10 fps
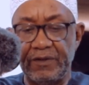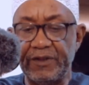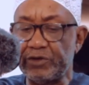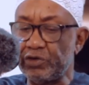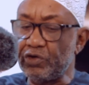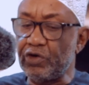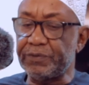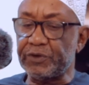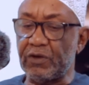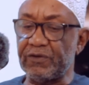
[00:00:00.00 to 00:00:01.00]
The 2
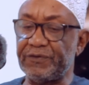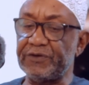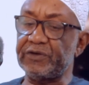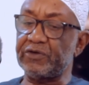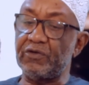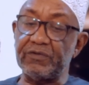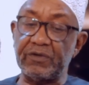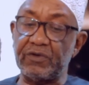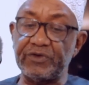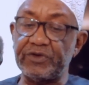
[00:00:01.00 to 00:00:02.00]
groups
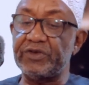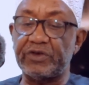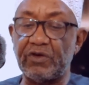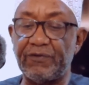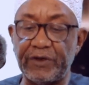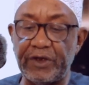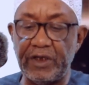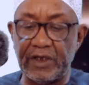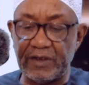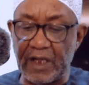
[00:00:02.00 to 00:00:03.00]
consisted of
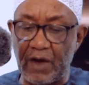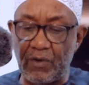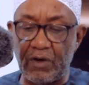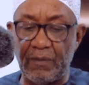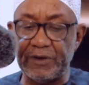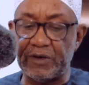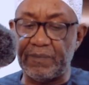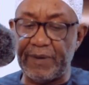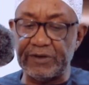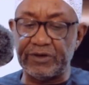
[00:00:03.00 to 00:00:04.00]
key and da'wah
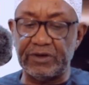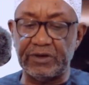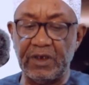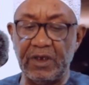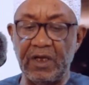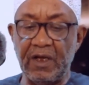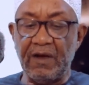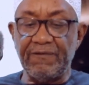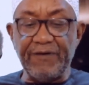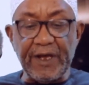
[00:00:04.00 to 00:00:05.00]
committed persons.
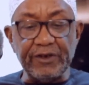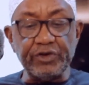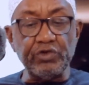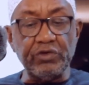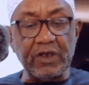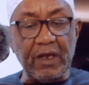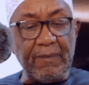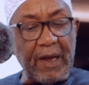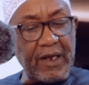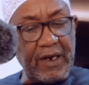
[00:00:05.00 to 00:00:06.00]
Very soon the
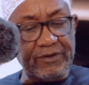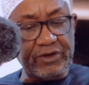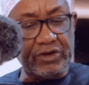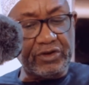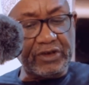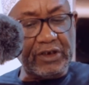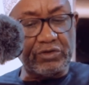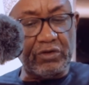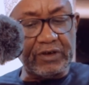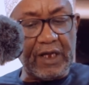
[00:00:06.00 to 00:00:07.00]
immigrants
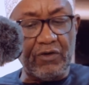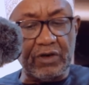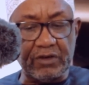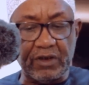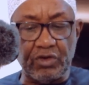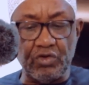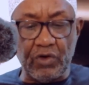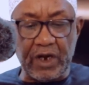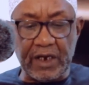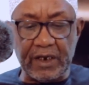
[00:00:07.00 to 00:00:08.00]
settled down in the
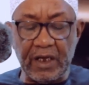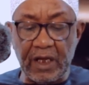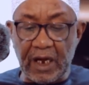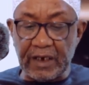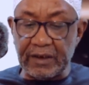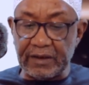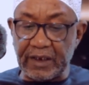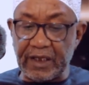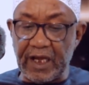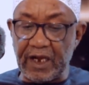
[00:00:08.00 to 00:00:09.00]
new land under the
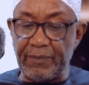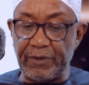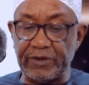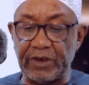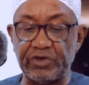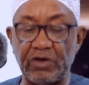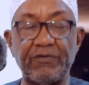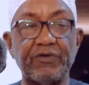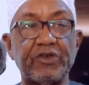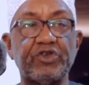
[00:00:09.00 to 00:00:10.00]
care and protection
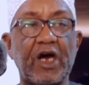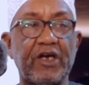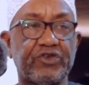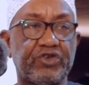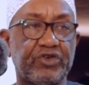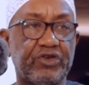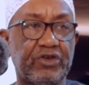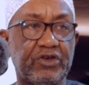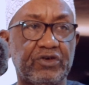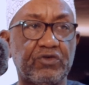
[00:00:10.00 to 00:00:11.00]
of Najash,
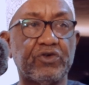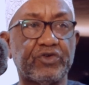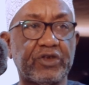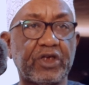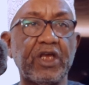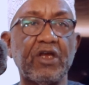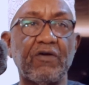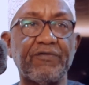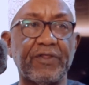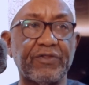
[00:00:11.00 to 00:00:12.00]
who was the king
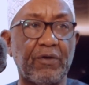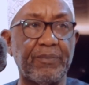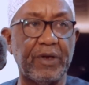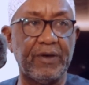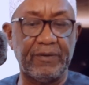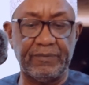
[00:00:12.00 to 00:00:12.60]
of Ethiopia,